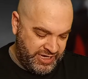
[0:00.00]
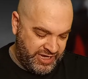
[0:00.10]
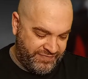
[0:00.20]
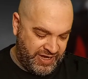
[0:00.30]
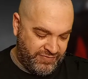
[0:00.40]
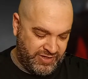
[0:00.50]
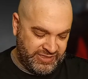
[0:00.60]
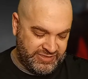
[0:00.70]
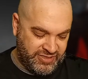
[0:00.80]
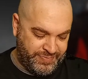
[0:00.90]
If I
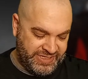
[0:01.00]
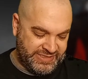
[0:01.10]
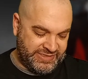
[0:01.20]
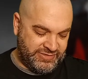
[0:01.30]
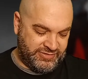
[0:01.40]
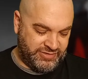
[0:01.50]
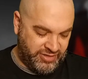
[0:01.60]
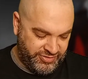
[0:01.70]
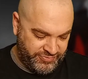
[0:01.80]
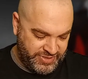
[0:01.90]
run this up at
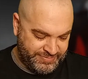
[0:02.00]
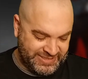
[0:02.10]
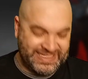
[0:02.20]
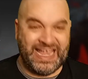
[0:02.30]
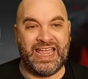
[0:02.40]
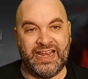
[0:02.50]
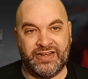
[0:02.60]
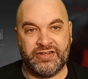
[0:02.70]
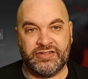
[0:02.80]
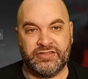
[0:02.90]
all the way up to
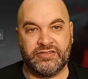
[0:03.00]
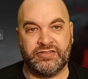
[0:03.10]
10,